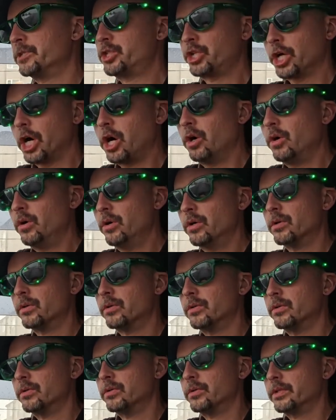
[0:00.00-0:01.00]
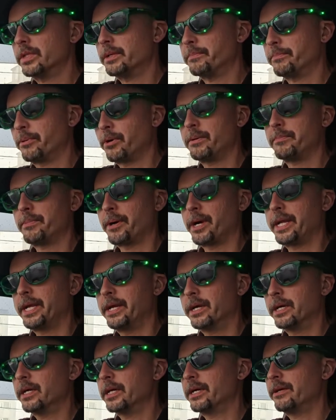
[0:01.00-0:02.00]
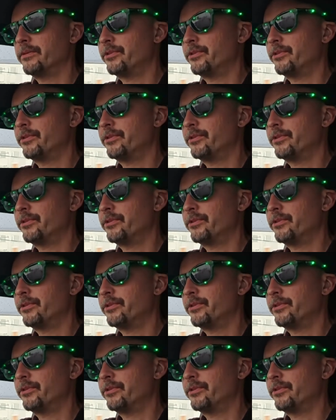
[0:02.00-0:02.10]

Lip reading: show, the important part here,